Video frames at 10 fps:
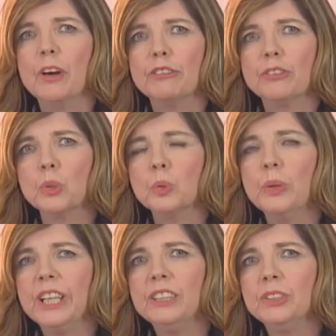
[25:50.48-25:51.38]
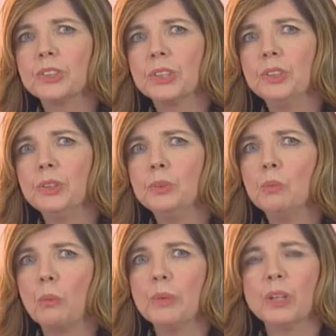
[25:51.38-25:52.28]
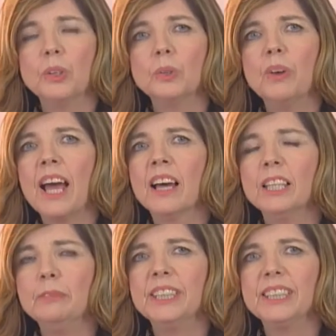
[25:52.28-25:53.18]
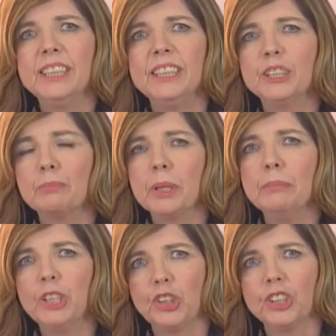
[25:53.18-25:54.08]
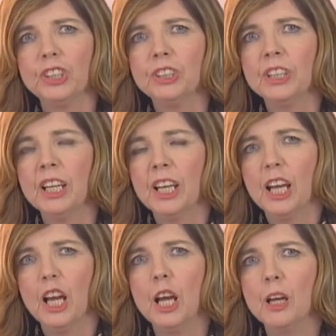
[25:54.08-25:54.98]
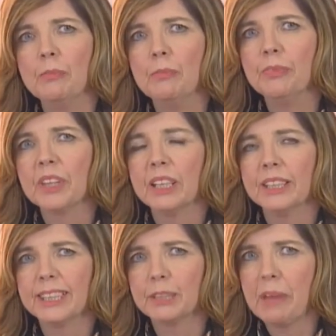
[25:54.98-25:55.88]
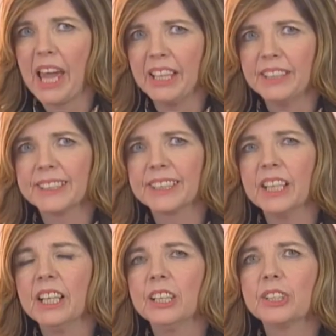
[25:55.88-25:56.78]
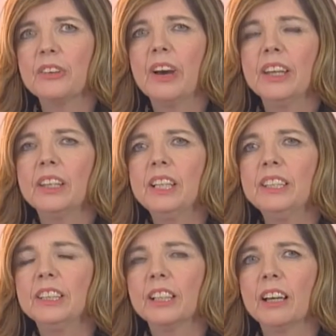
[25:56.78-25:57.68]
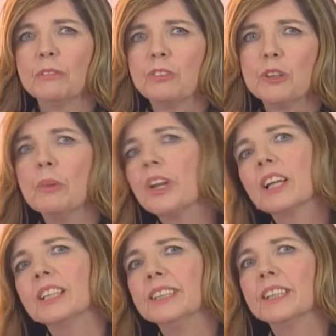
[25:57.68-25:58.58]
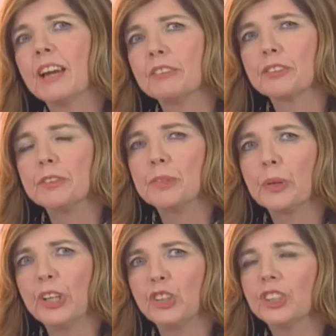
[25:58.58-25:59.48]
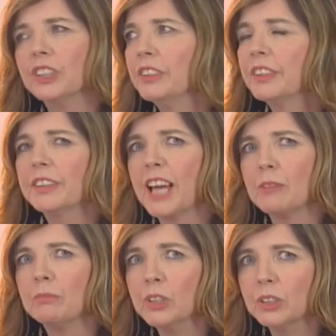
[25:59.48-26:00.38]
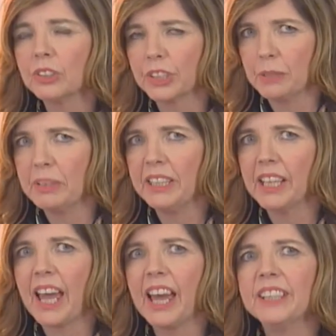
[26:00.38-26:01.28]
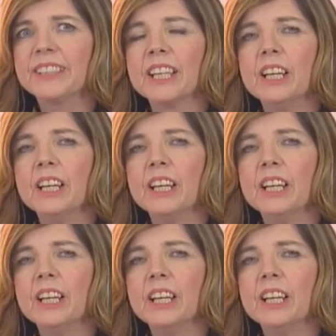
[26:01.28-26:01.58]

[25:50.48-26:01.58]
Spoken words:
fall into what we call our limited permission space. So I think, from what I can gather from the question, that looks to be the case.